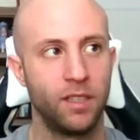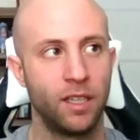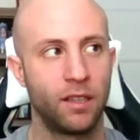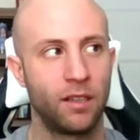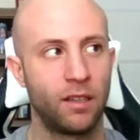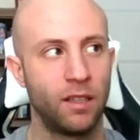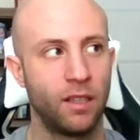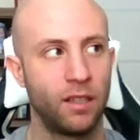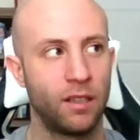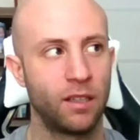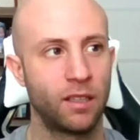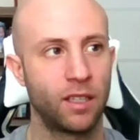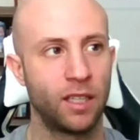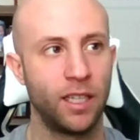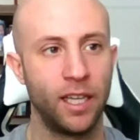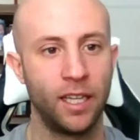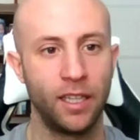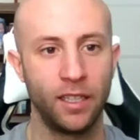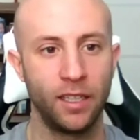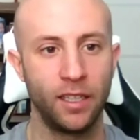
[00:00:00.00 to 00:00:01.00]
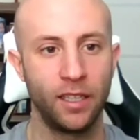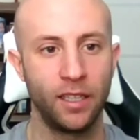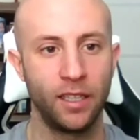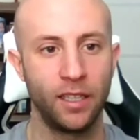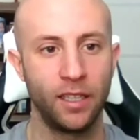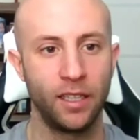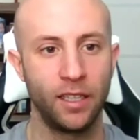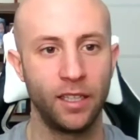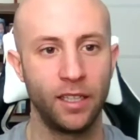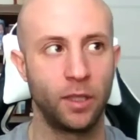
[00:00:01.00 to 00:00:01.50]
I think the
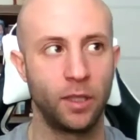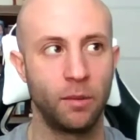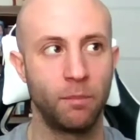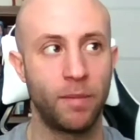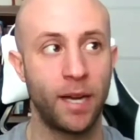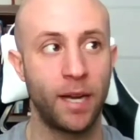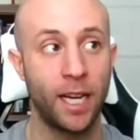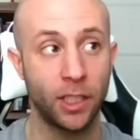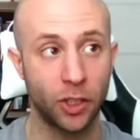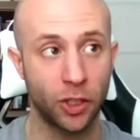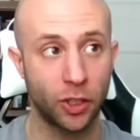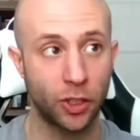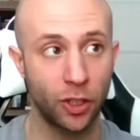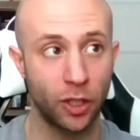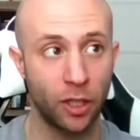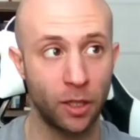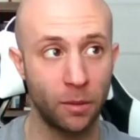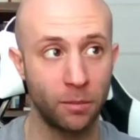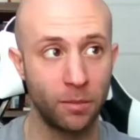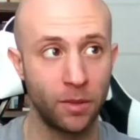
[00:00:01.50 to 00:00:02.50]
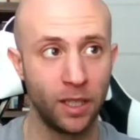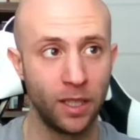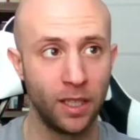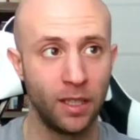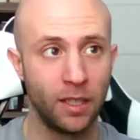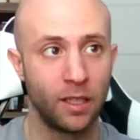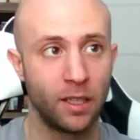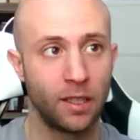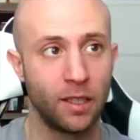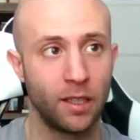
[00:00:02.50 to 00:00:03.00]
Canadians have been doing a patch job
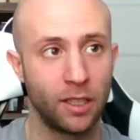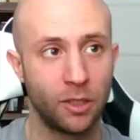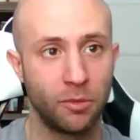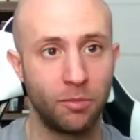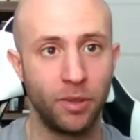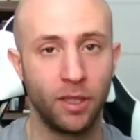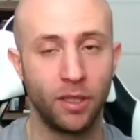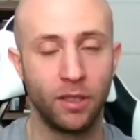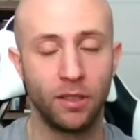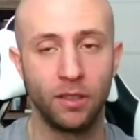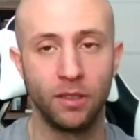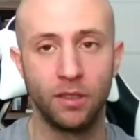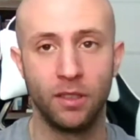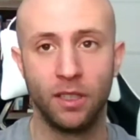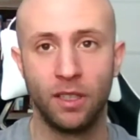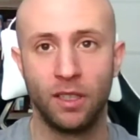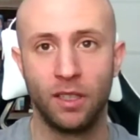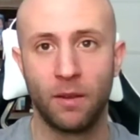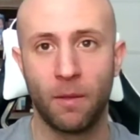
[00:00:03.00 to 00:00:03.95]
that's been,